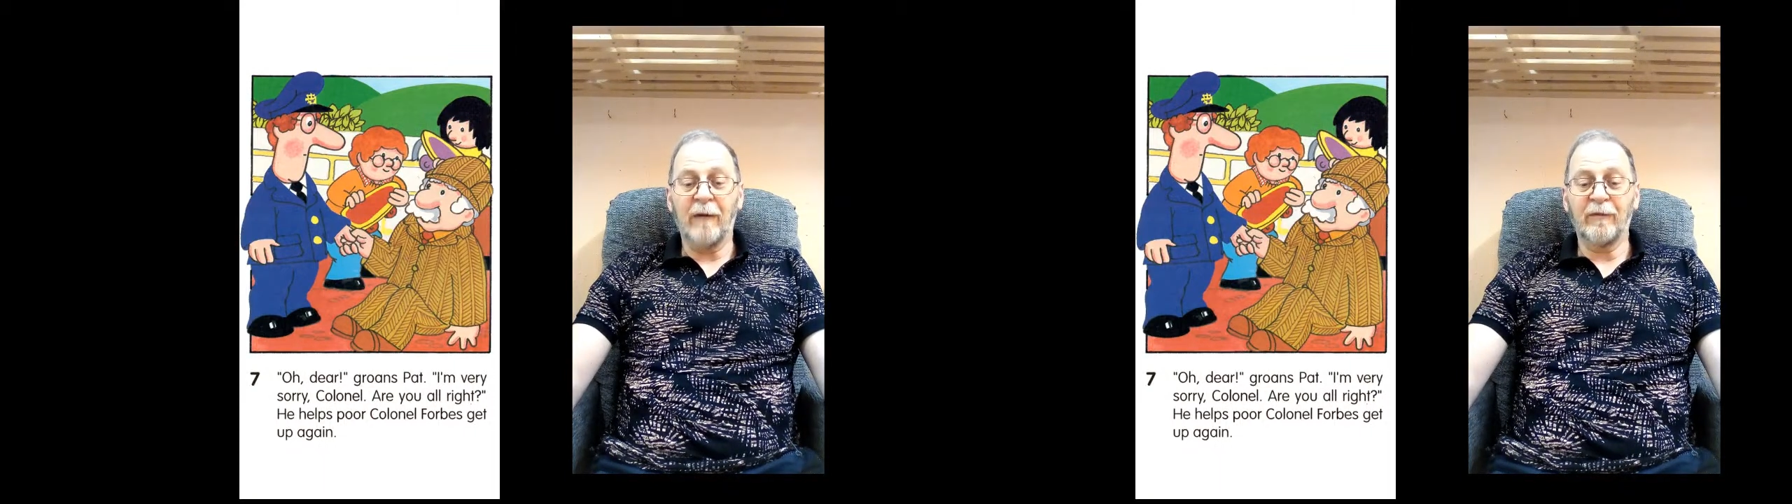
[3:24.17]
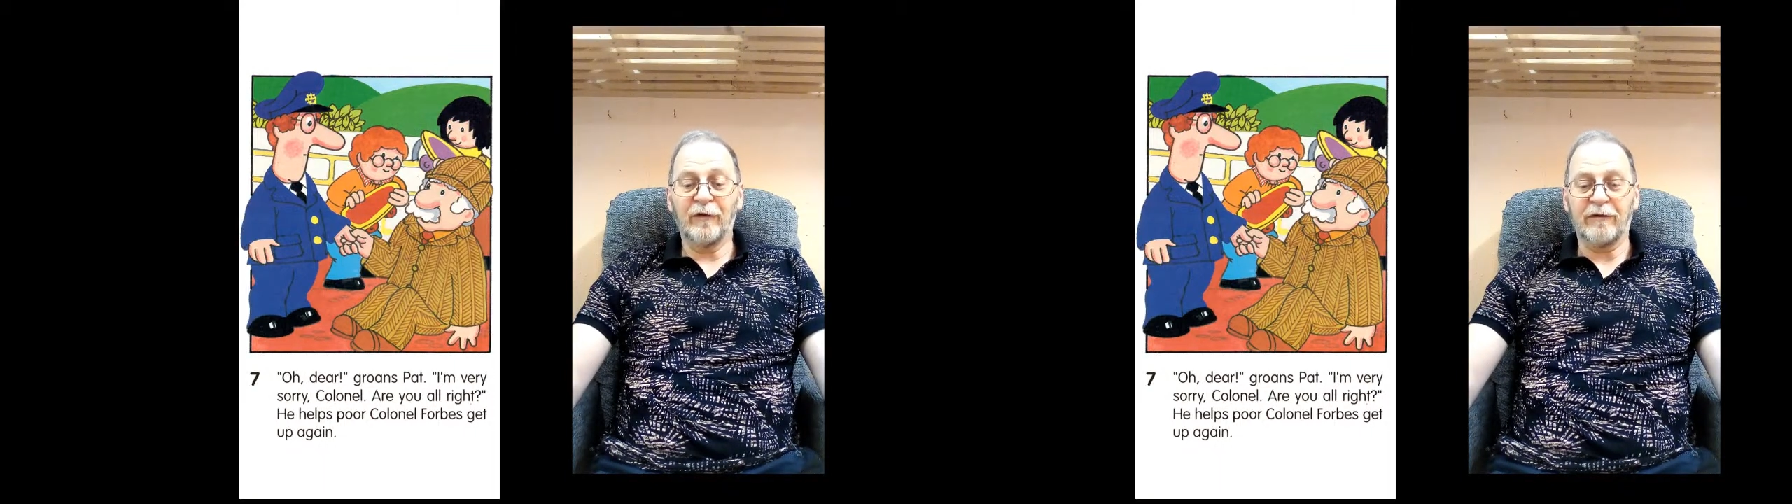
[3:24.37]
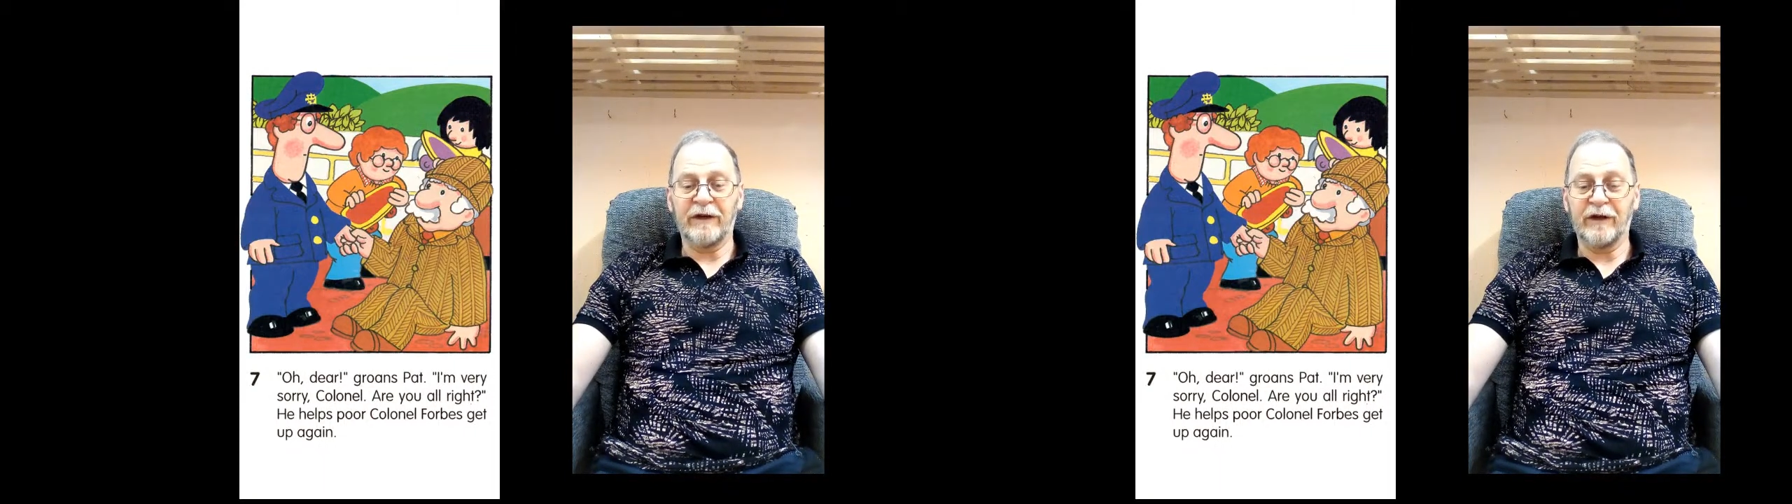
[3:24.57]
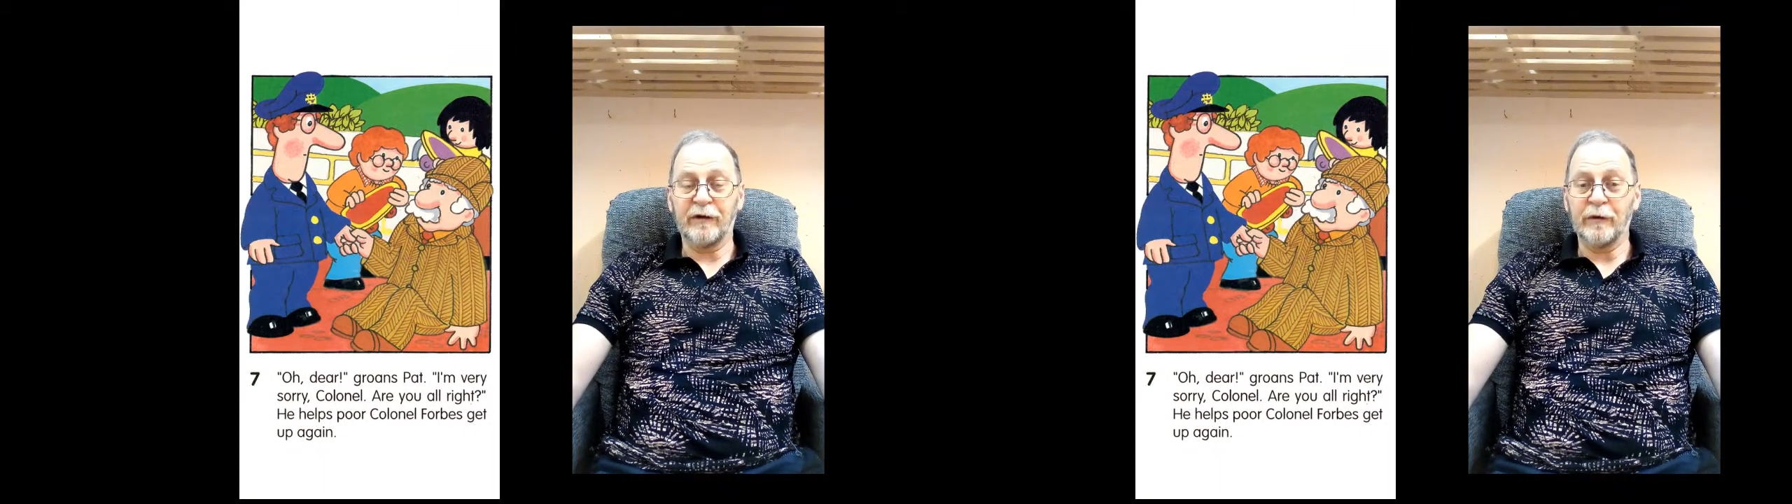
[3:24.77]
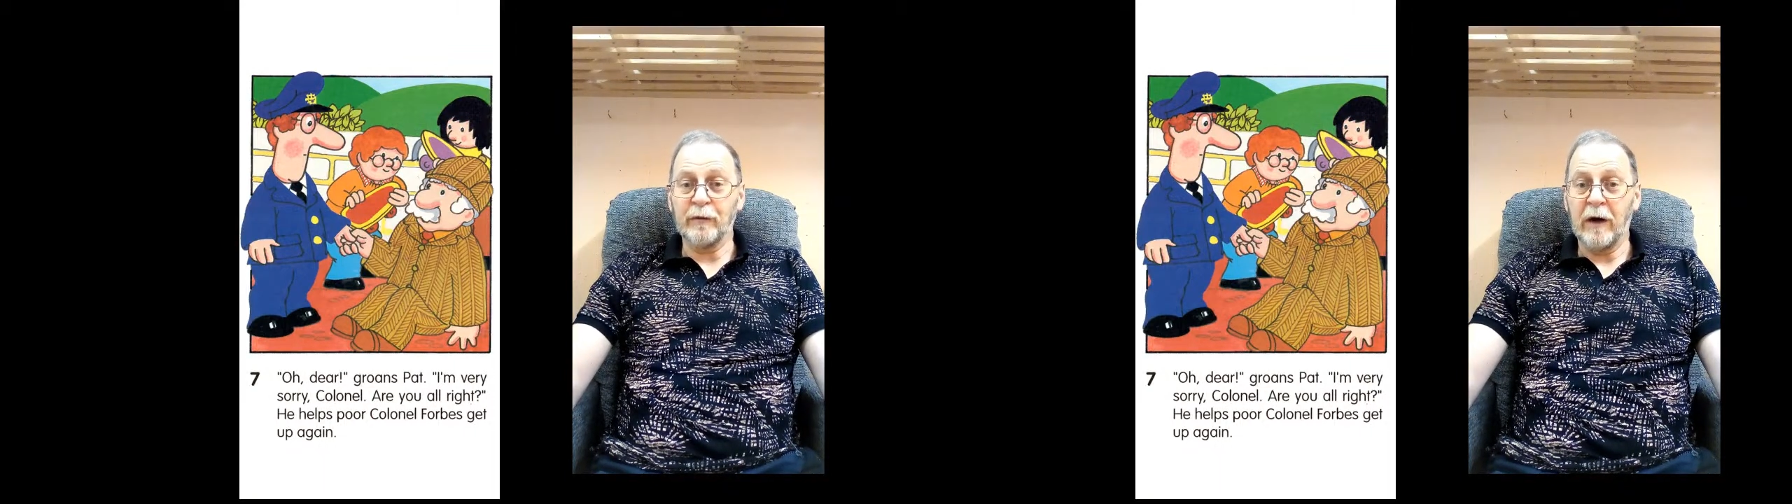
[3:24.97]
I'm sorry,
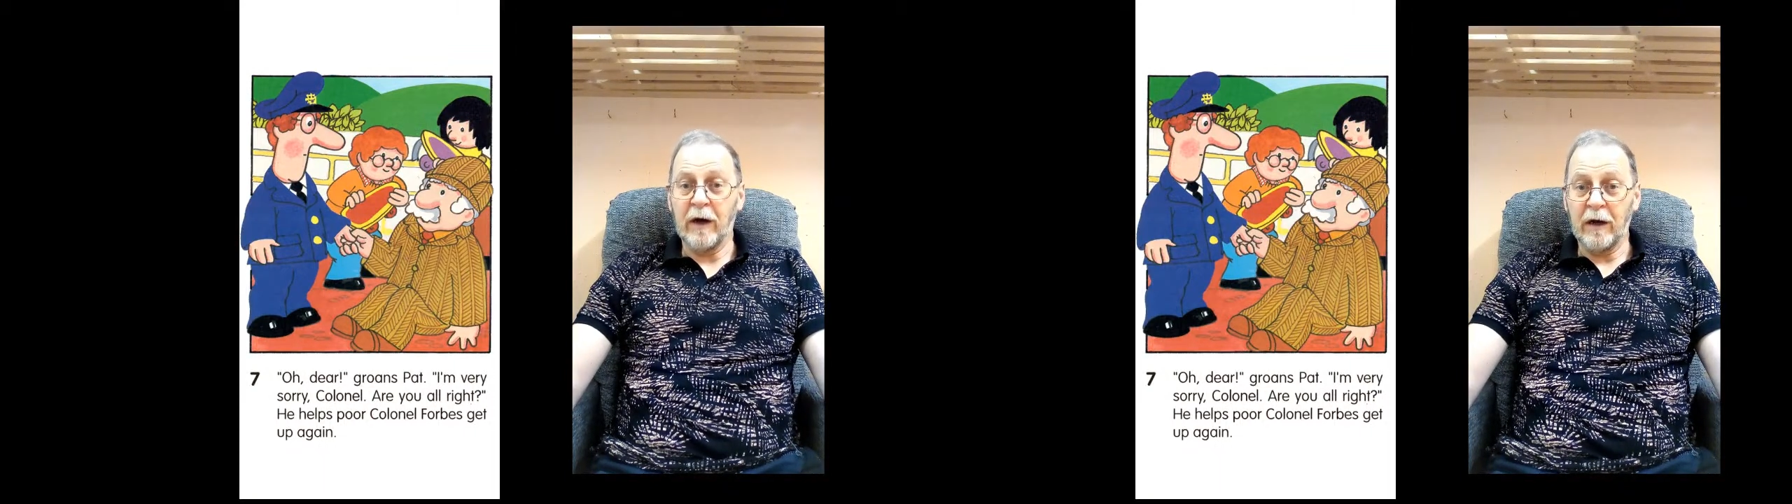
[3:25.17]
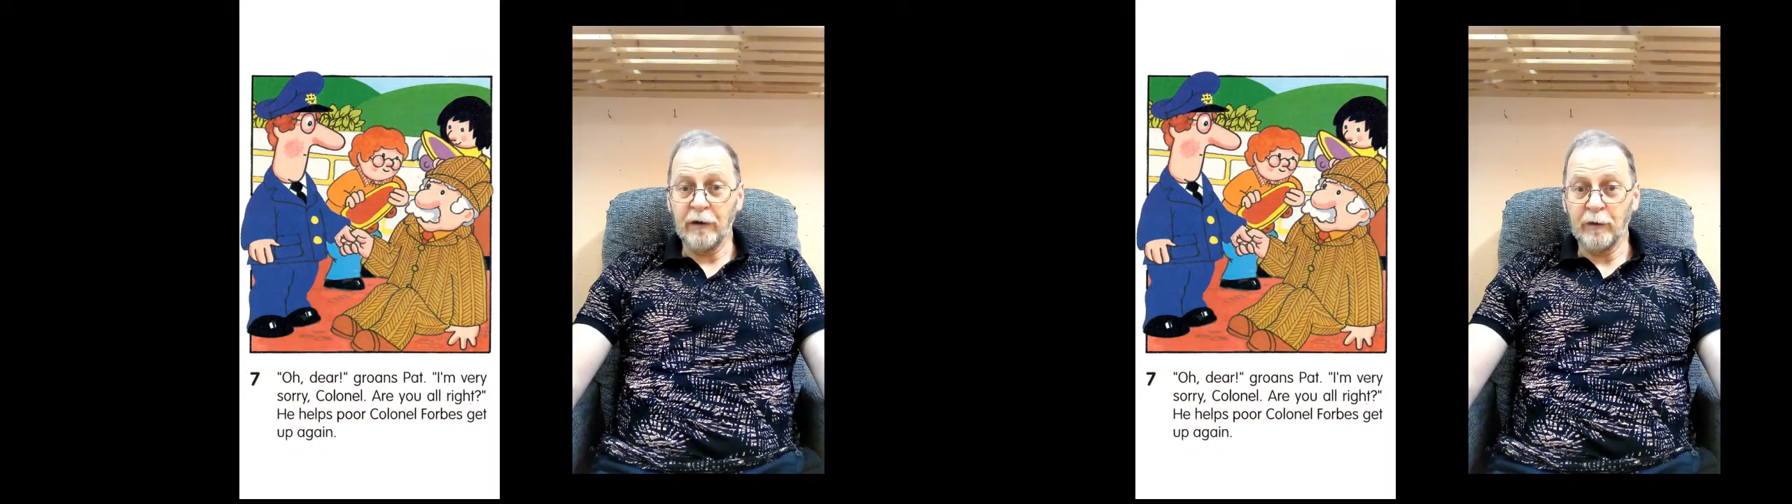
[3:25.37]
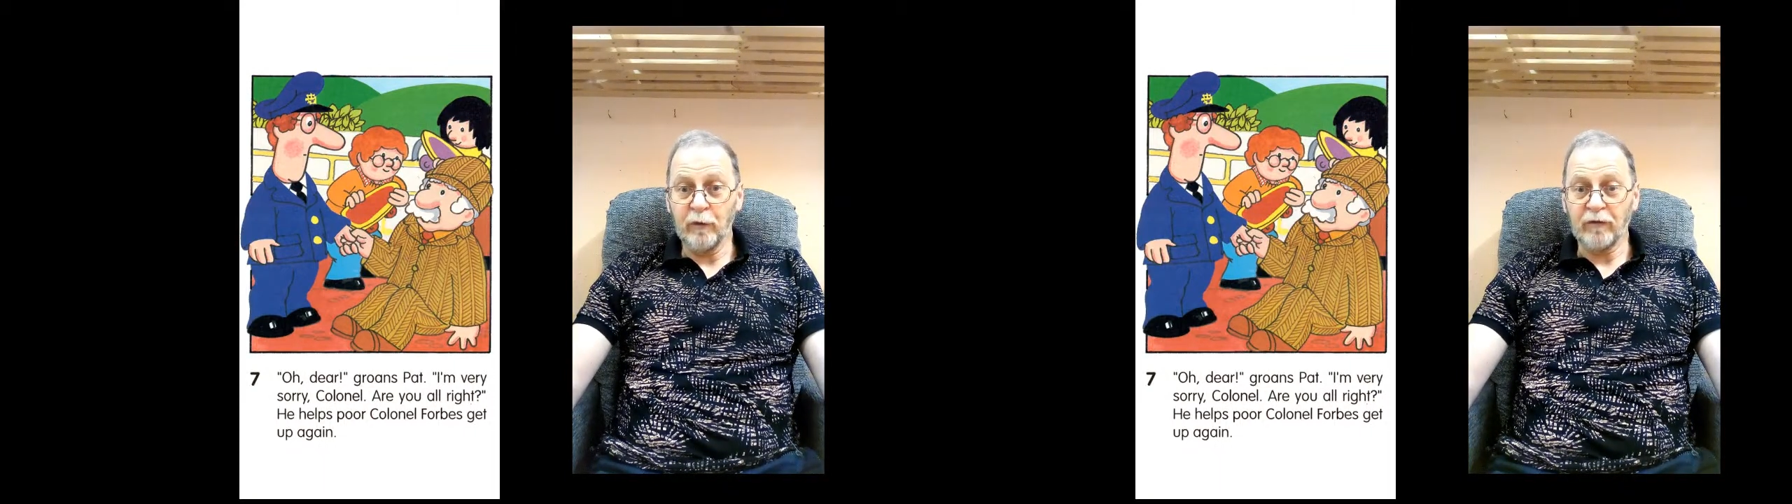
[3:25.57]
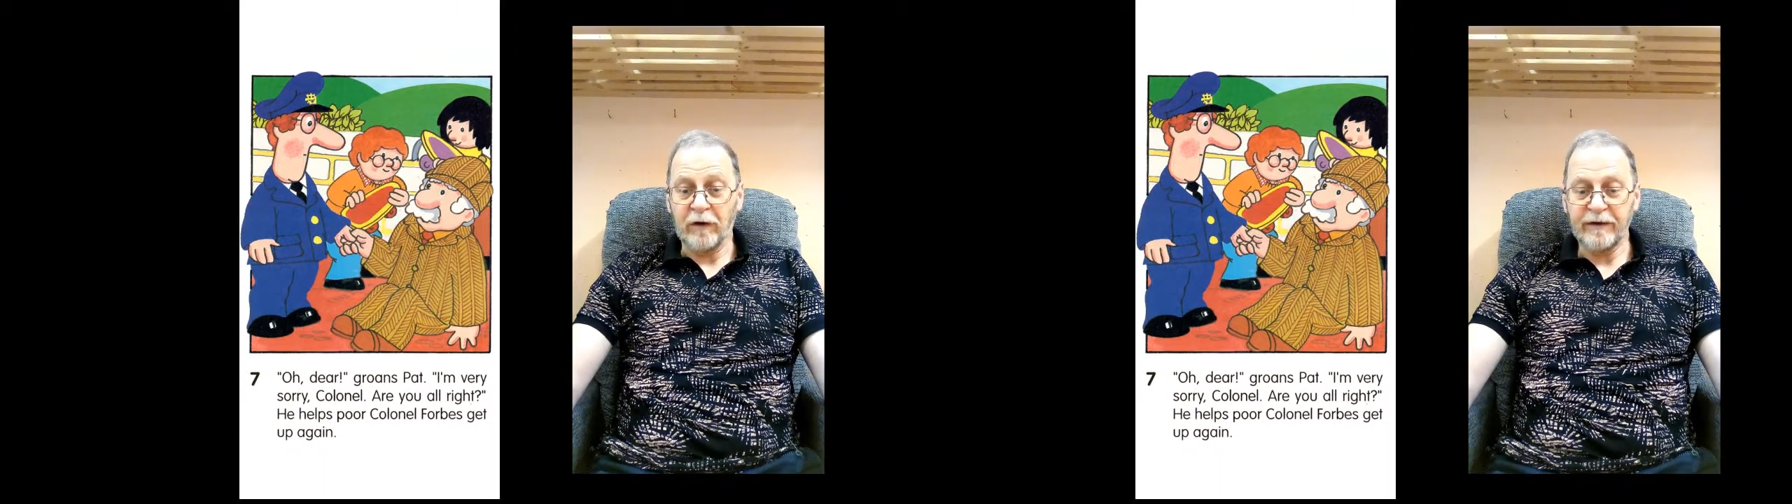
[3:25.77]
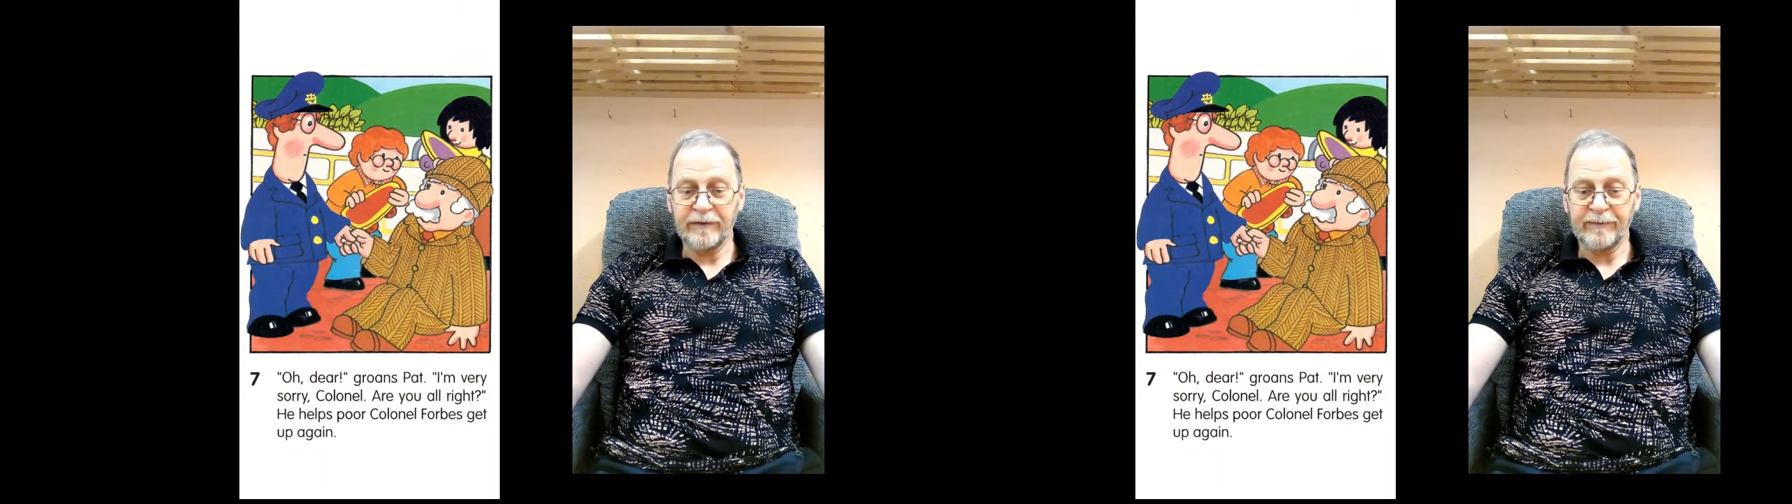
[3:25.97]
Colonel. Are you all
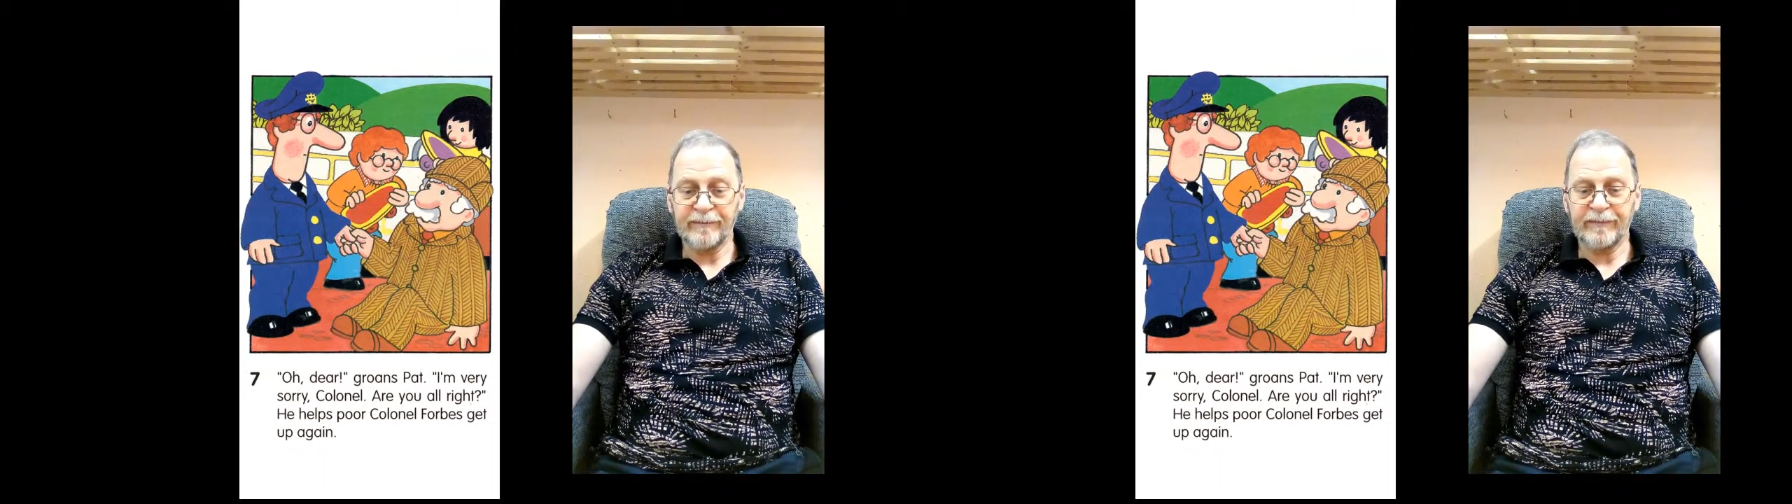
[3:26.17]
right?